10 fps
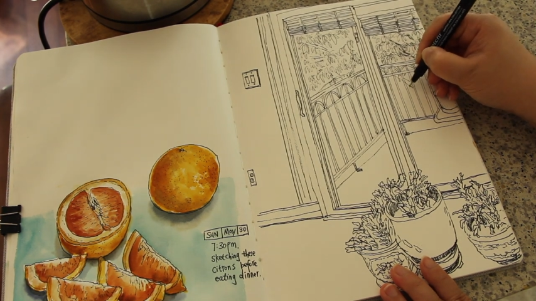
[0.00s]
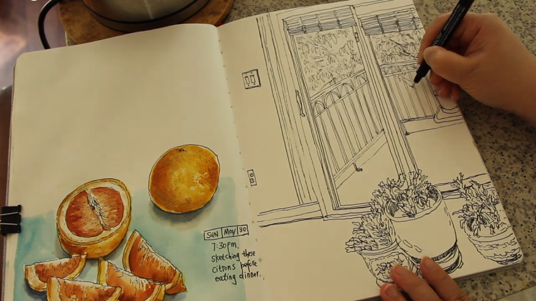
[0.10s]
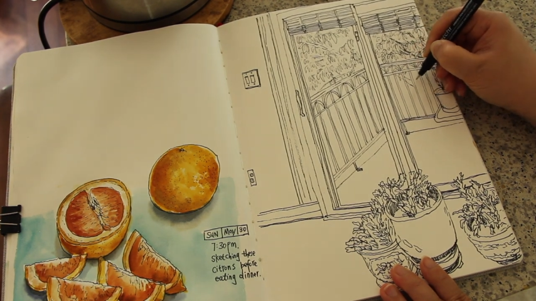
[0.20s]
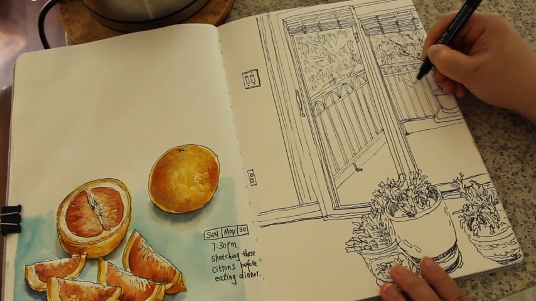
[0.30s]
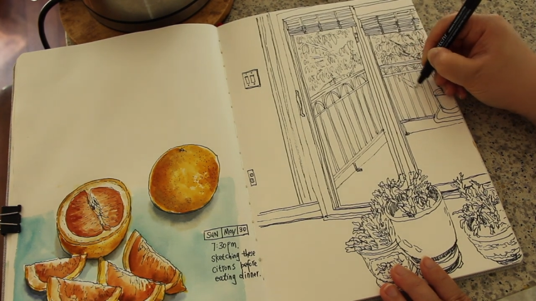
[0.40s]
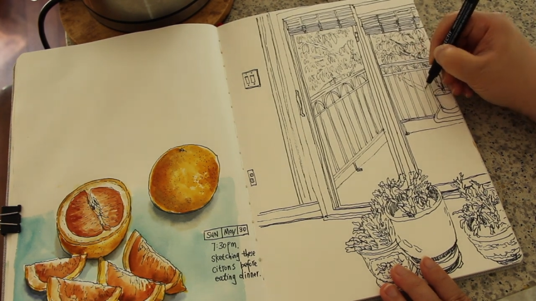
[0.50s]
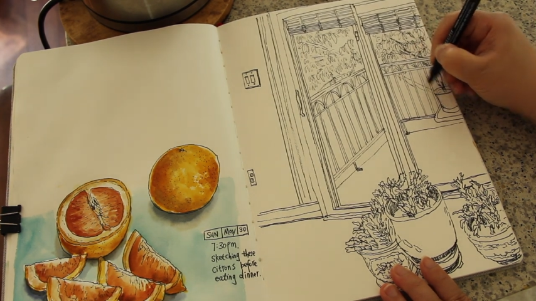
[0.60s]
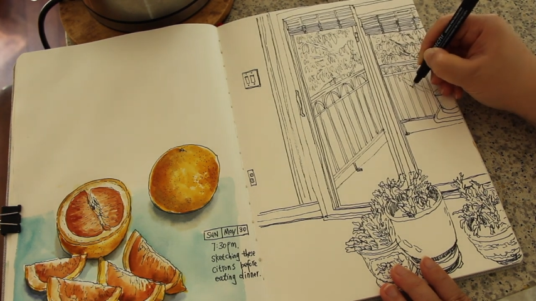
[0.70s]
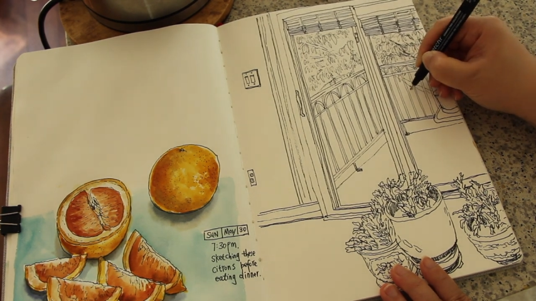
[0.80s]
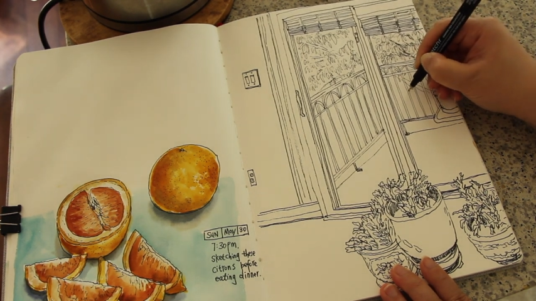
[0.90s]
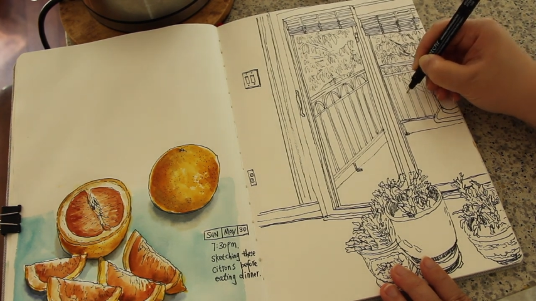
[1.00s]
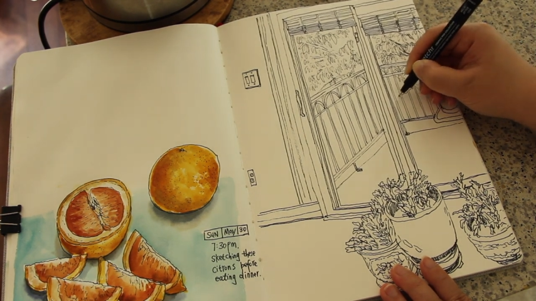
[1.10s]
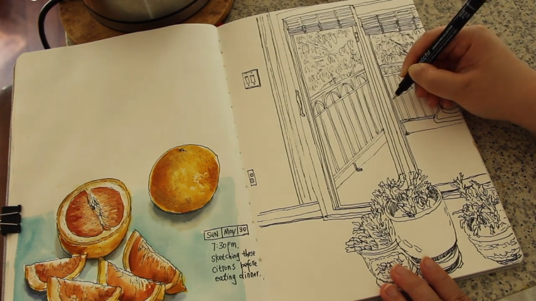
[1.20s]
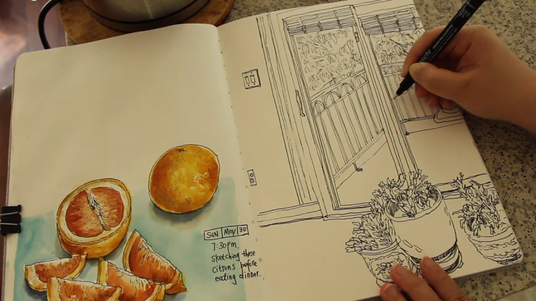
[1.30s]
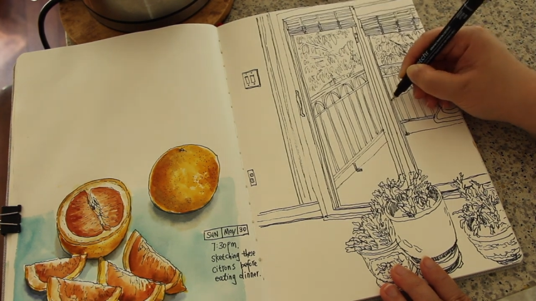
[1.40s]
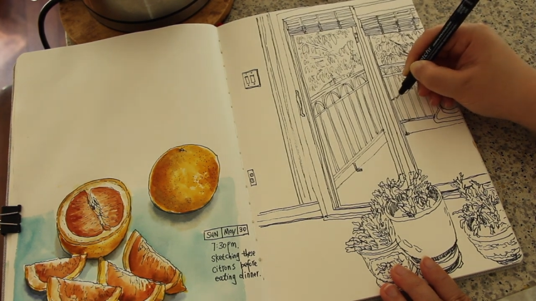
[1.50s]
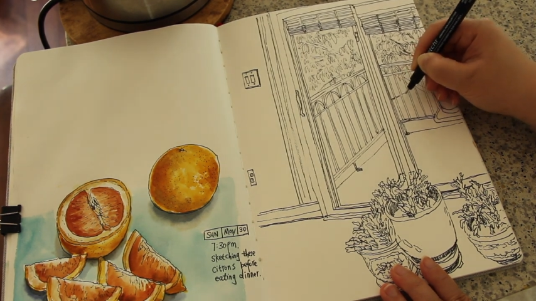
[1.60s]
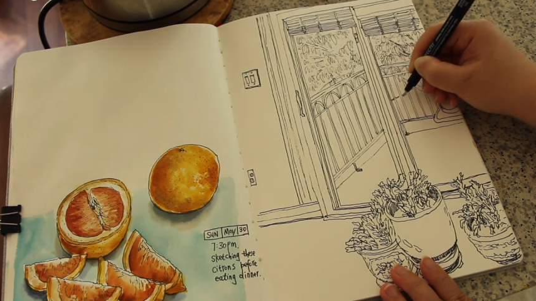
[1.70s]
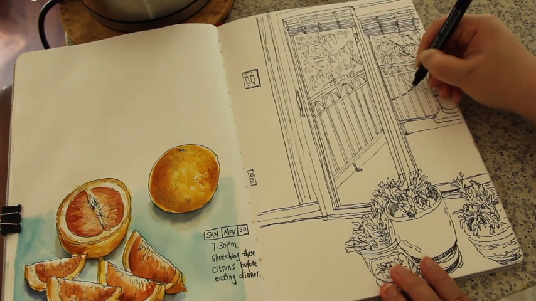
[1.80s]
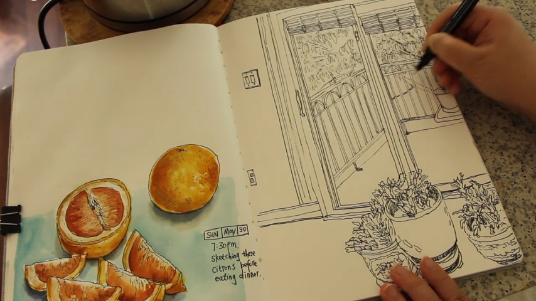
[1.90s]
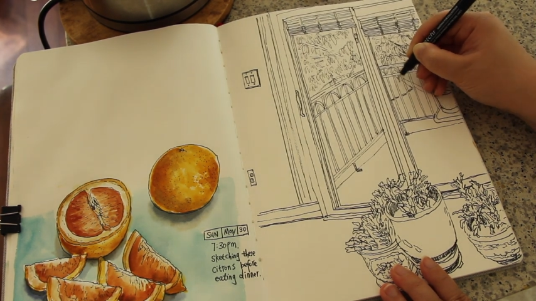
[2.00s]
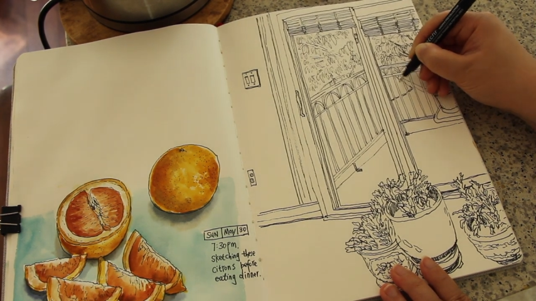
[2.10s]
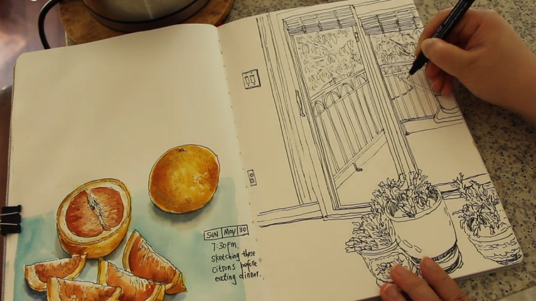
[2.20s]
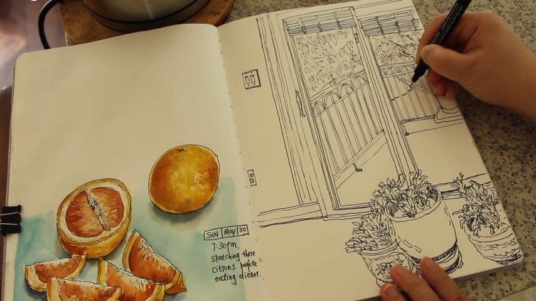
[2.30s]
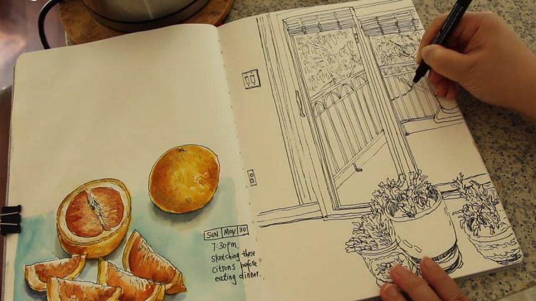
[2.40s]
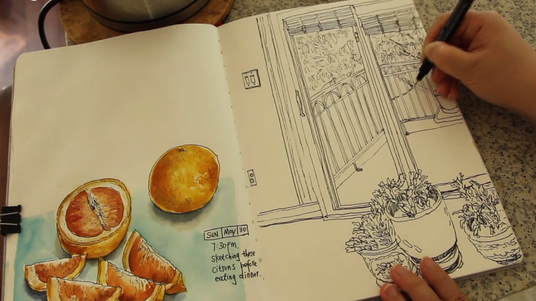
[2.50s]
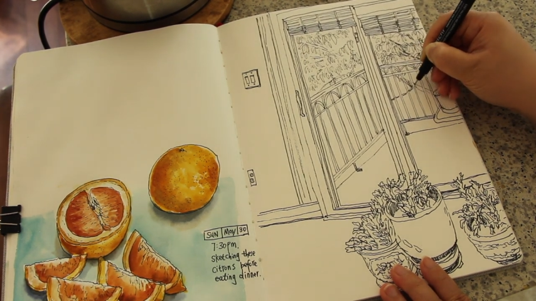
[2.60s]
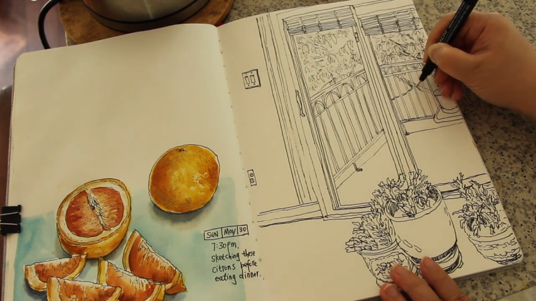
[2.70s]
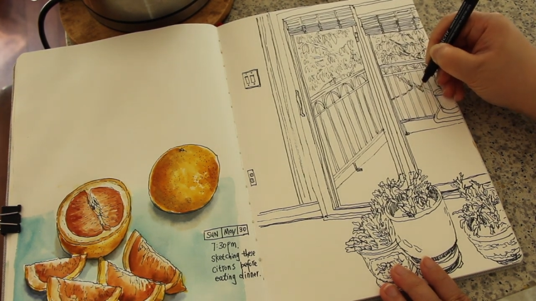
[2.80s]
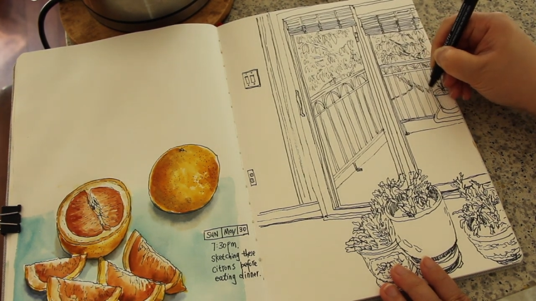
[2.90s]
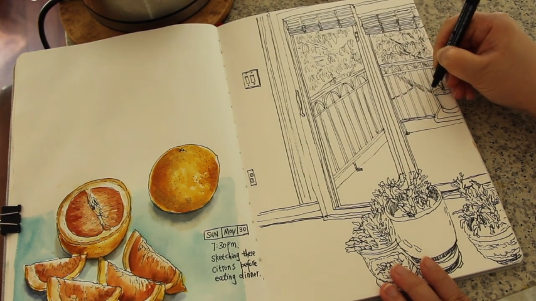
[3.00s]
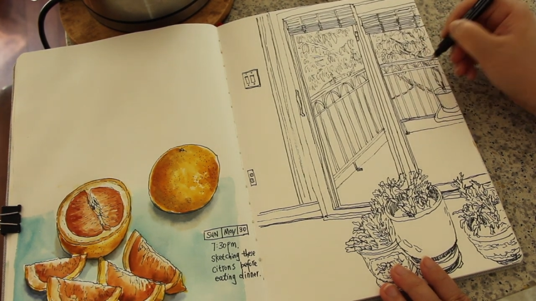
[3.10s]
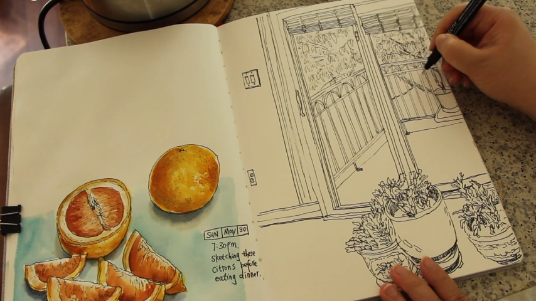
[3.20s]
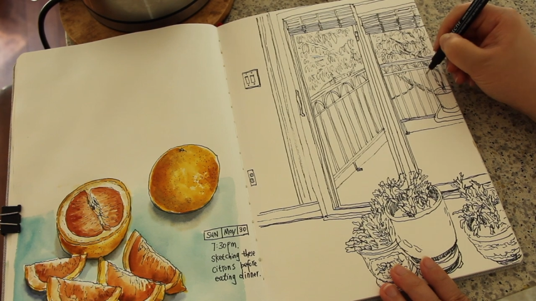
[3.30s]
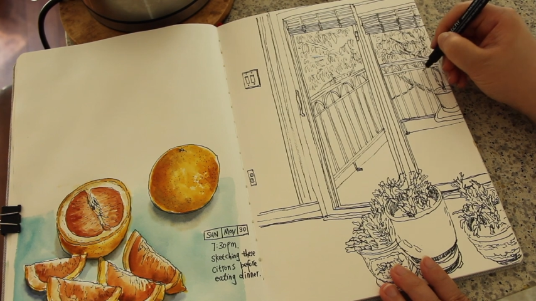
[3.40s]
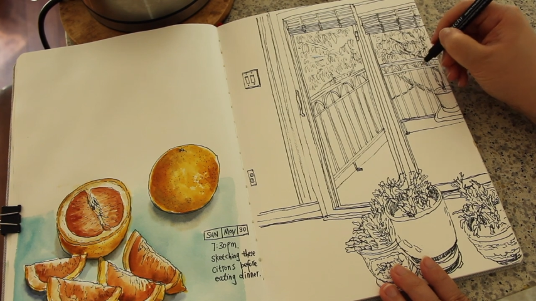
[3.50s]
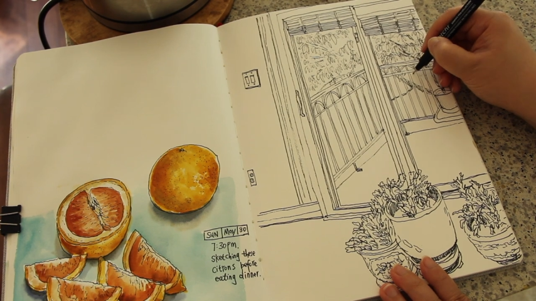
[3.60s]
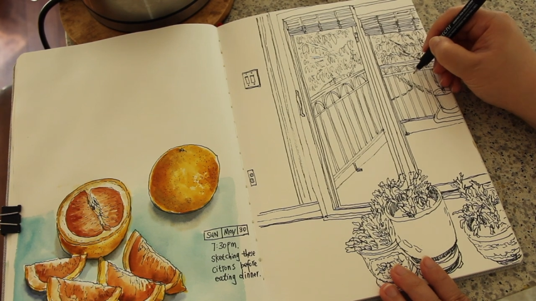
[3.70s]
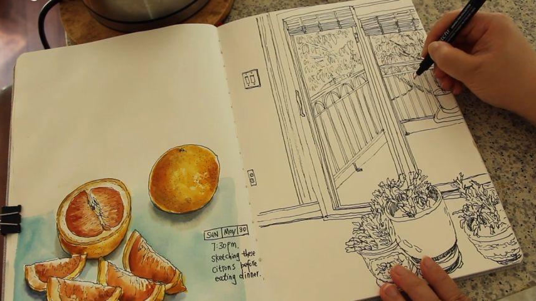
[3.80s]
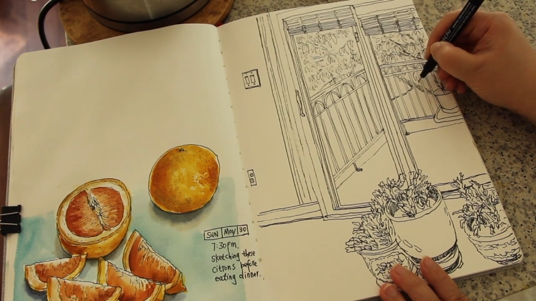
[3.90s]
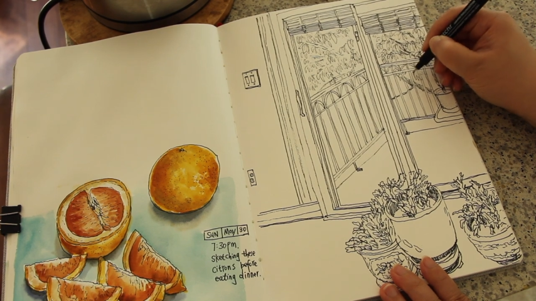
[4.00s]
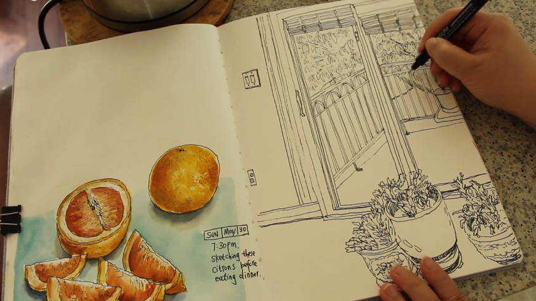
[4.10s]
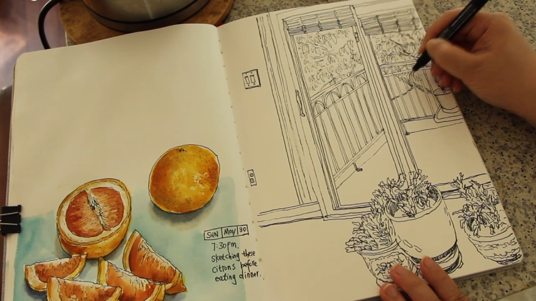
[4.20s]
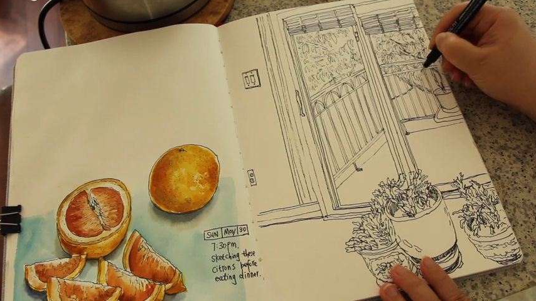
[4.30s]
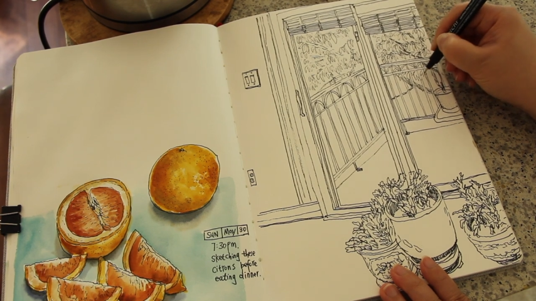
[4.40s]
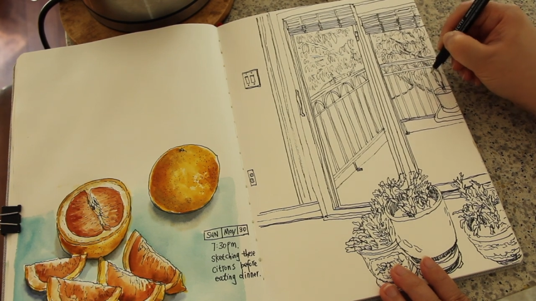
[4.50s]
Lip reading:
No face is visible, so there are no lips to read.